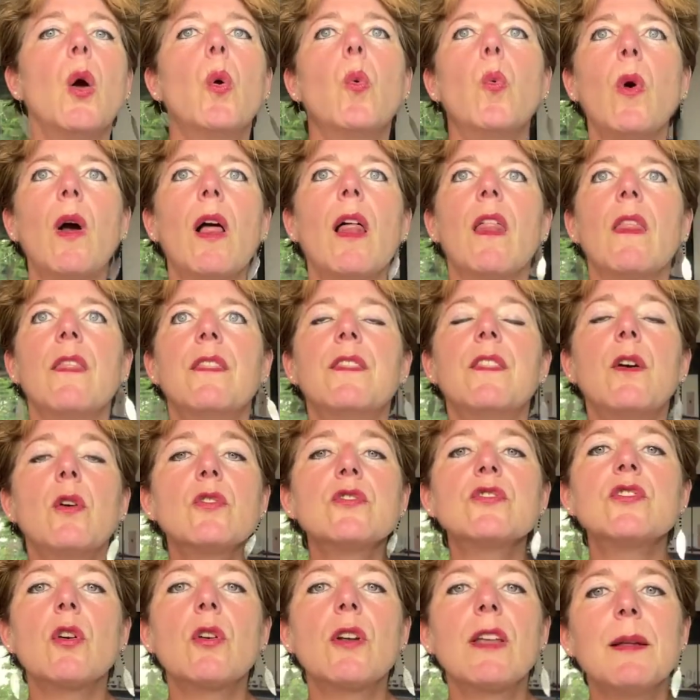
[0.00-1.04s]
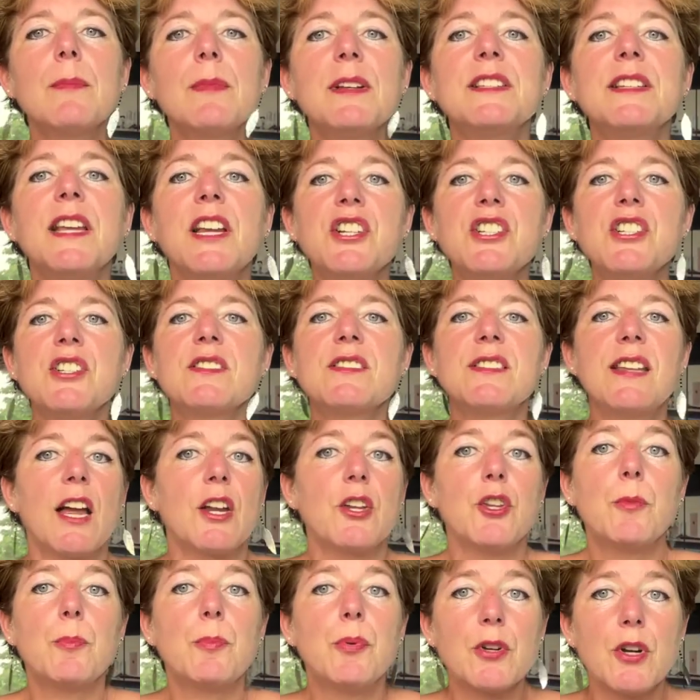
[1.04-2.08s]
Well, those are limitations
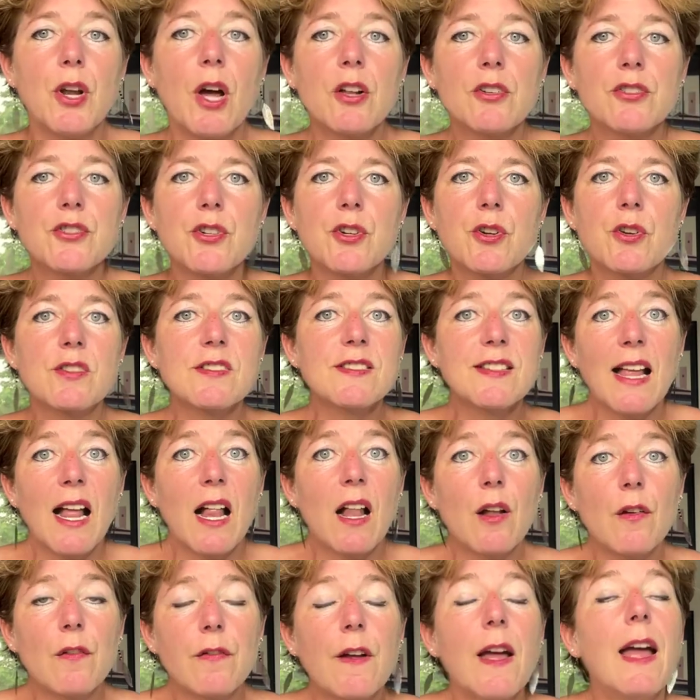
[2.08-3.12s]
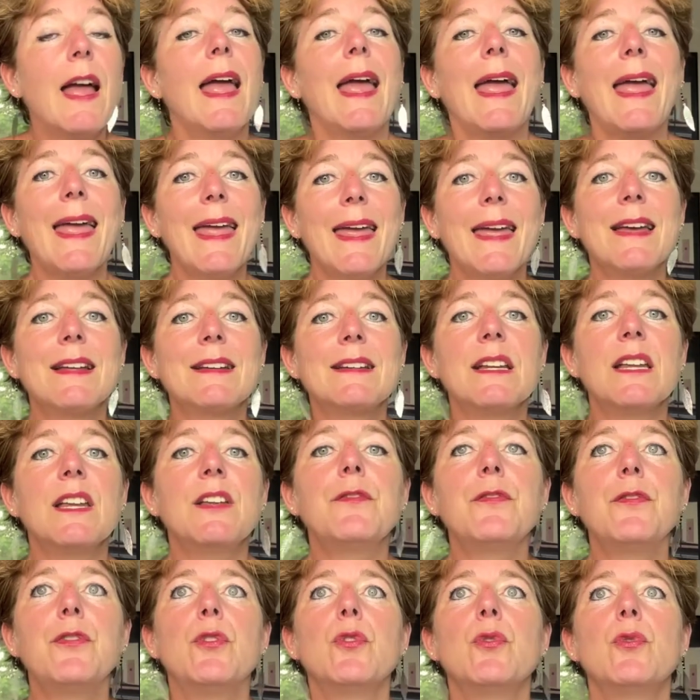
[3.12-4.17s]
that you put onto yourself, and
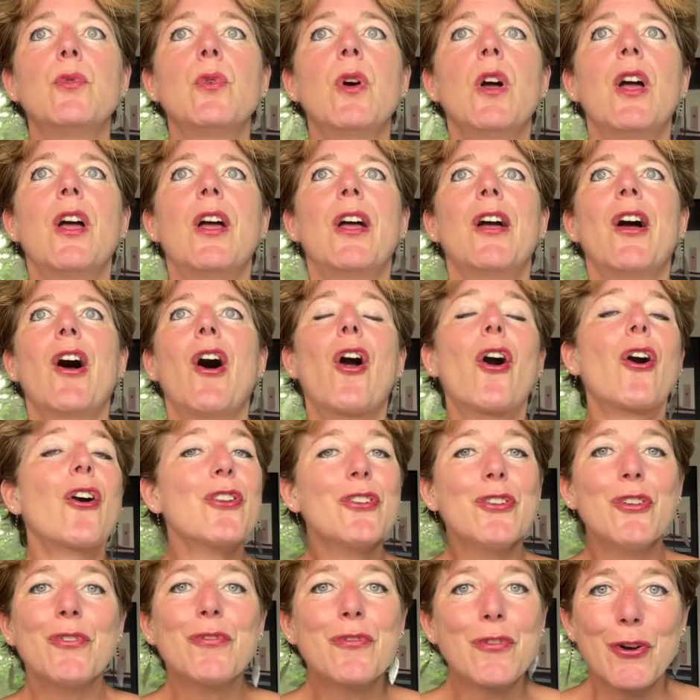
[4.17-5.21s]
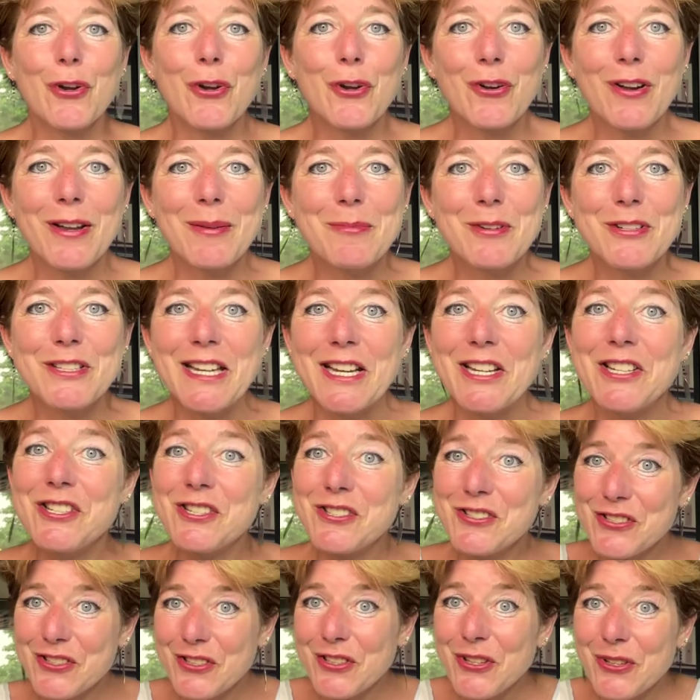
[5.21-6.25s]
if you argue for your
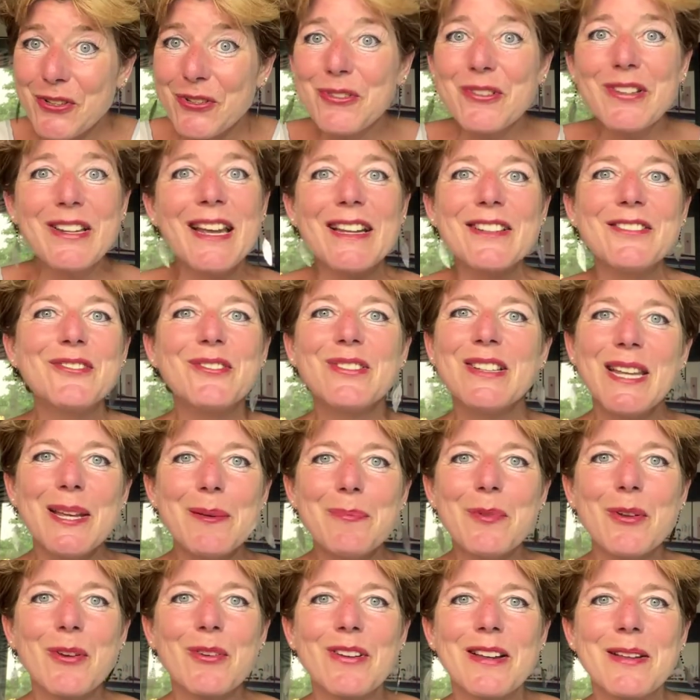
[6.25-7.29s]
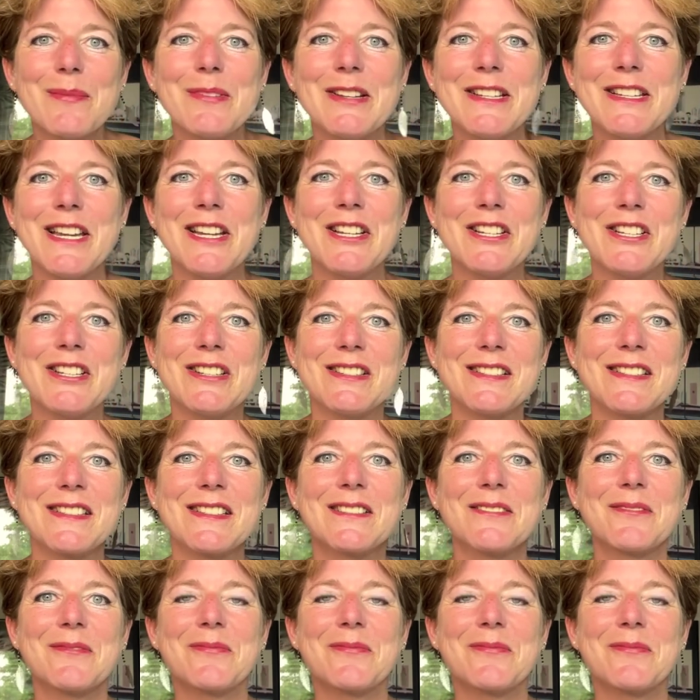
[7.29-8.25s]
limitations, you get to keep your limitations.